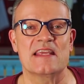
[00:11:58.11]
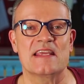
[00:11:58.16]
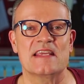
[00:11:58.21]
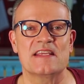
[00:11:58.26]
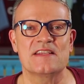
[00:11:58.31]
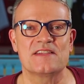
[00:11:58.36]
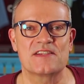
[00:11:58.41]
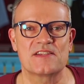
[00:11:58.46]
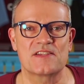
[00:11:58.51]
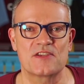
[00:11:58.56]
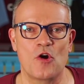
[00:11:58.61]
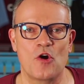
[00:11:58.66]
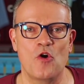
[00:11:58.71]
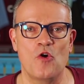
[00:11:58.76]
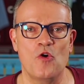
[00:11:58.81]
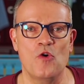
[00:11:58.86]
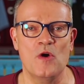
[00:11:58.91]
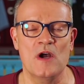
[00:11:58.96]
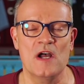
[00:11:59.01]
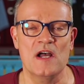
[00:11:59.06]
He's
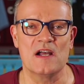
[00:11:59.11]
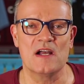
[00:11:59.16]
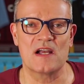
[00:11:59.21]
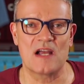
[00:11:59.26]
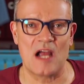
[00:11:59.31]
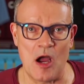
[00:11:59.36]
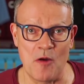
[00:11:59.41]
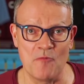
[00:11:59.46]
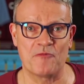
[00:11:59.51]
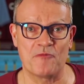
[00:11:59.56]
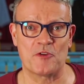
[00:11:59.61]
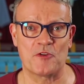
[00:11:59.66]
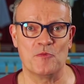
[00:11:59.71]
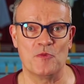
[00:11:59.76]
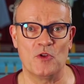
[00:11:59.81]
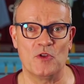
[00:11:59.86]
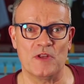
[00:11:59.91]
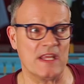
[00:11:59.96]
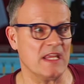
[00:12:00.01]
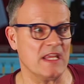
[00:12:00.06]
so
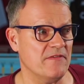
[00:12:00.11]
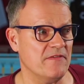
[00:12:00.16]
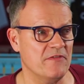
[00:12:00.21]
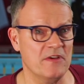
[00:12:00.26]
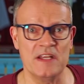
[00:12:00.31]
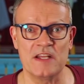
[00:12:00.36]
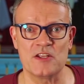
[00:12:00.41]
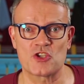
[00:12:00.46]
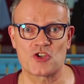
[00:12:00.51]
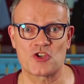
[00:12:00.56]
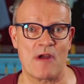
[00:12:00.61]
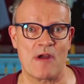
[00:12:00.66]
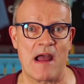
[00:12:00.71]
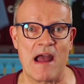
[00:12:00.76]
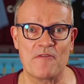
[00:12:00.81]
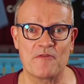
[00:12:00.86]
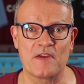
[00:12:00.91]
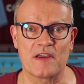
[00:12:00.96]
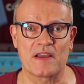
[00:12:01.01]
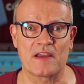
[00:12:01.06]
comfortable, even in
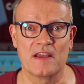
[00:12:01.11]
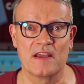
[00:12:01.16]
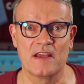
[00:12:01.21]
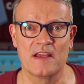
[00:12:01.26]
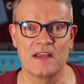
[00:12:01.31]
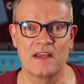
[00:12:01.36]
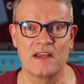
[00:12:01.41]
traffic,